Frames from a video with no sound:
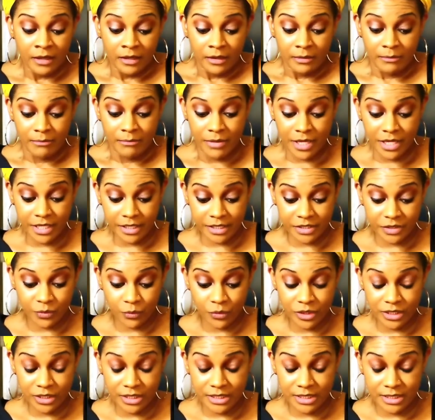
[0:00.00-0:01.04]
Because
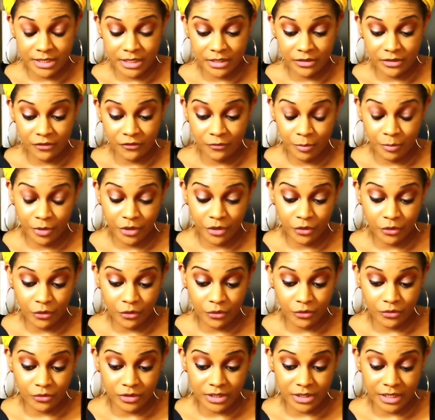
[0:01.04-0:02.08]
with this Ten of
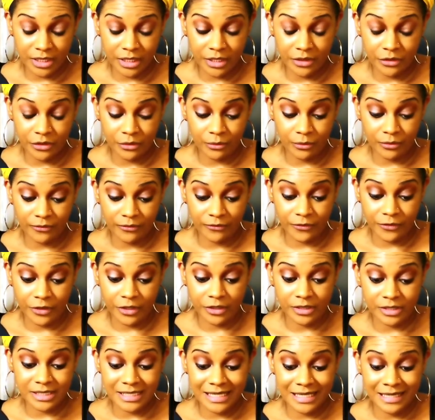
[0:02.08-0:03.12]
Pentacles in the
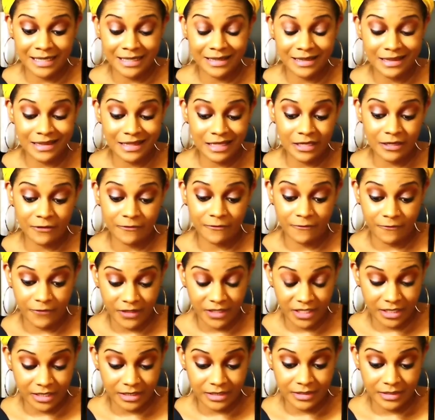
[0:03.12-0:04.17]
reverse, in the
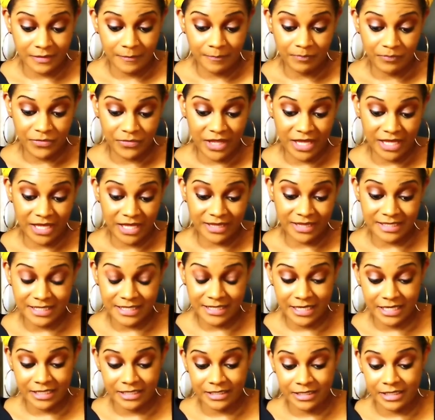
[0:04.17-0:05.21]
event that this
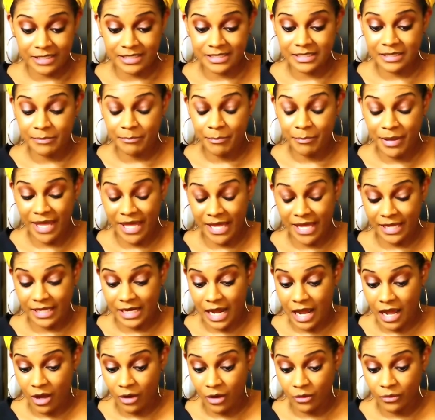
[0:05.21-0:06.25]
thing doesn't pan
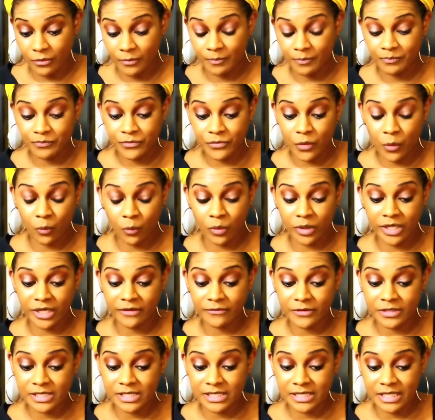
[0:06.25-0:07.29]
out,
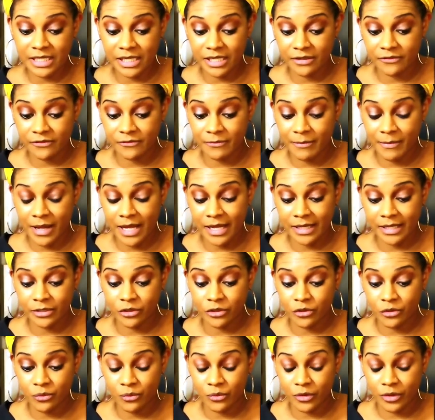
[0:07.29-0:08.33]
whatever state of
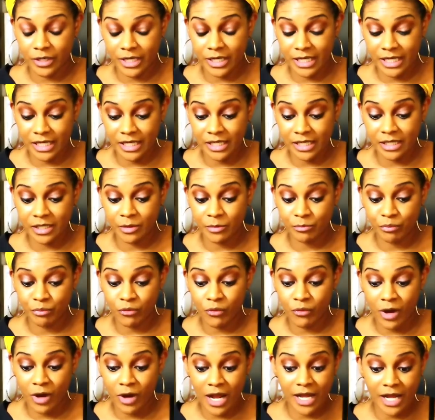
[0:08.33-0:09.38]
mind you were in
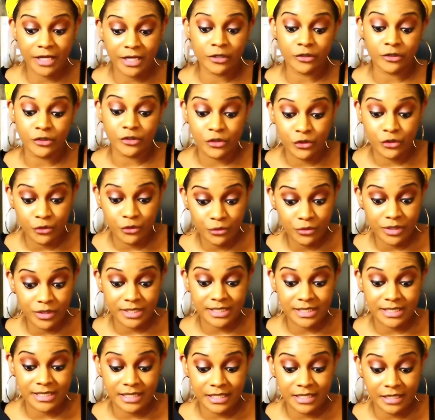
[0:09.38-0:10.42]
prior to
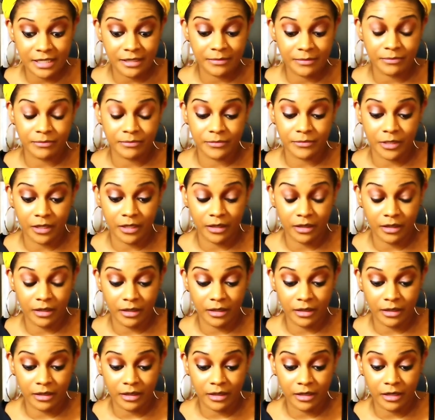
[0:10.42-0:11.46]
this thing
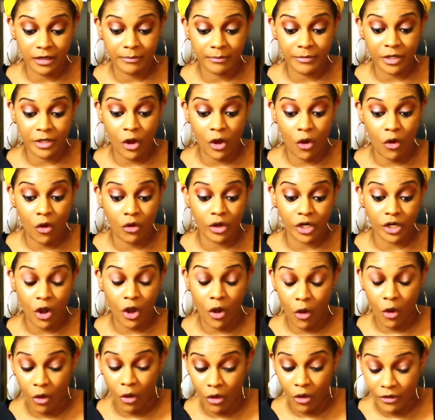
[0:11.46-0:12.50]
coming on
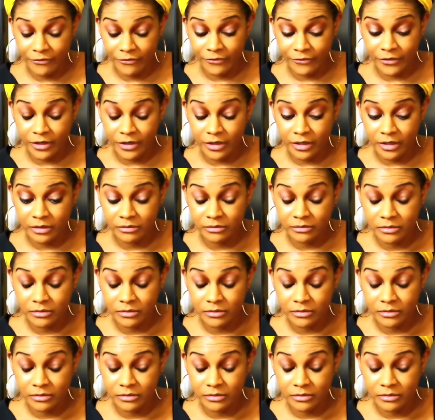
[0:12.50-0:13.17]
offer